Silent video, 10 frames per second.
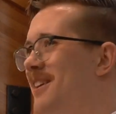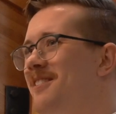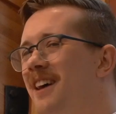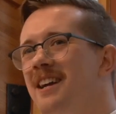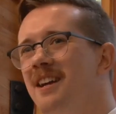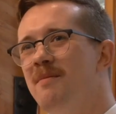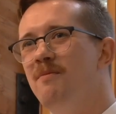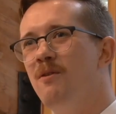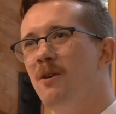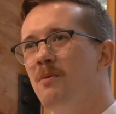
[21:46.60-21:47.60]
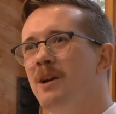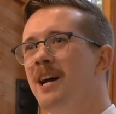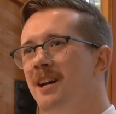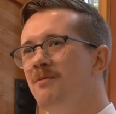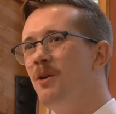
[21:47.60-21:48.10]
I signed up for when
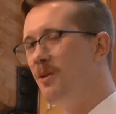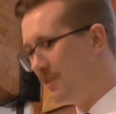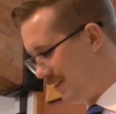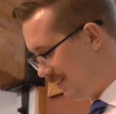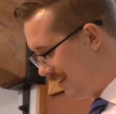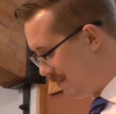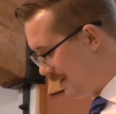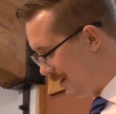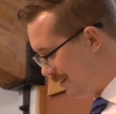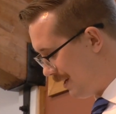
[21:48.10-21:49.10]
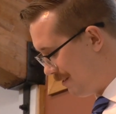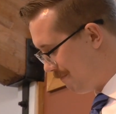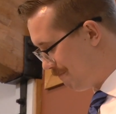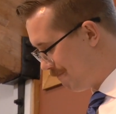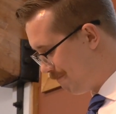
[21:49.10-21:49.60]
I enrolled in seminary.
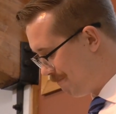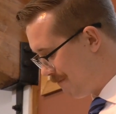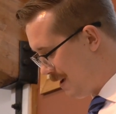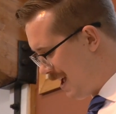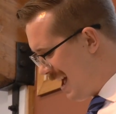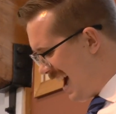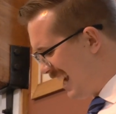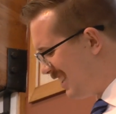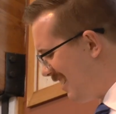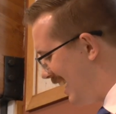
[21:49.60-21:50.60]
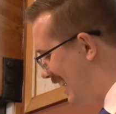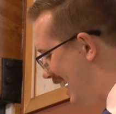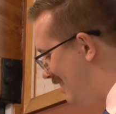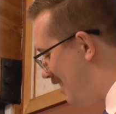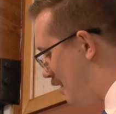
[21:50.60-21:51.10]
I thought I'd
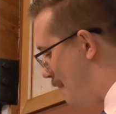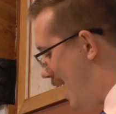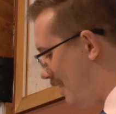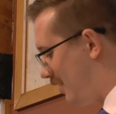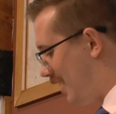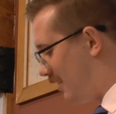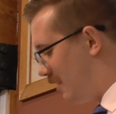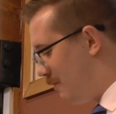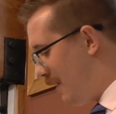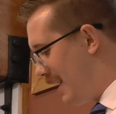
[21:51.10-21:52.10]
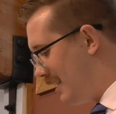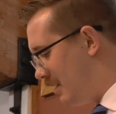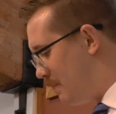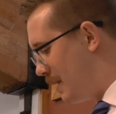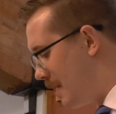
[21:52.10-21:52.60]
get to Damascus and find it
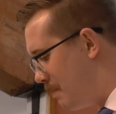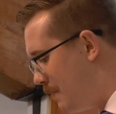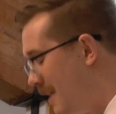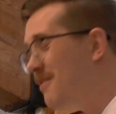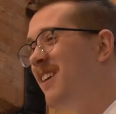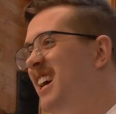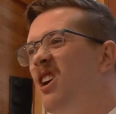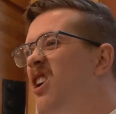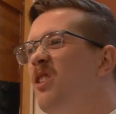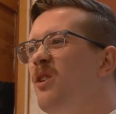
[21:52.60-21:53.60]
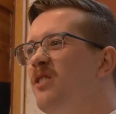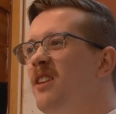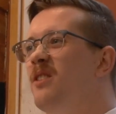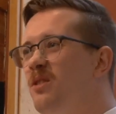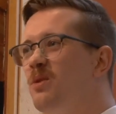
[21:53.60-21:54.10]
to be a bit like all those
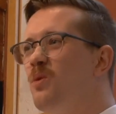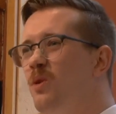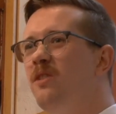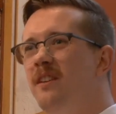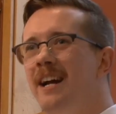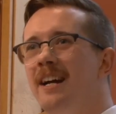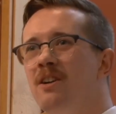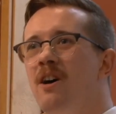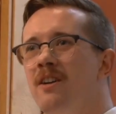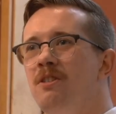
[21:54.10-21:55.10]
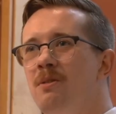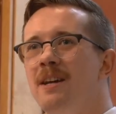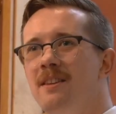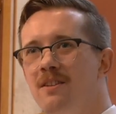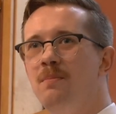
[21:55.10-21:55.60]
other schools that I had gone to
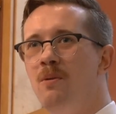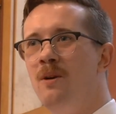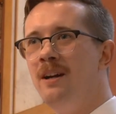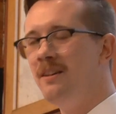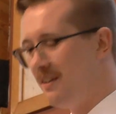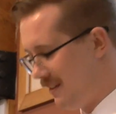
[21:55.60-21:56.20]
at this point.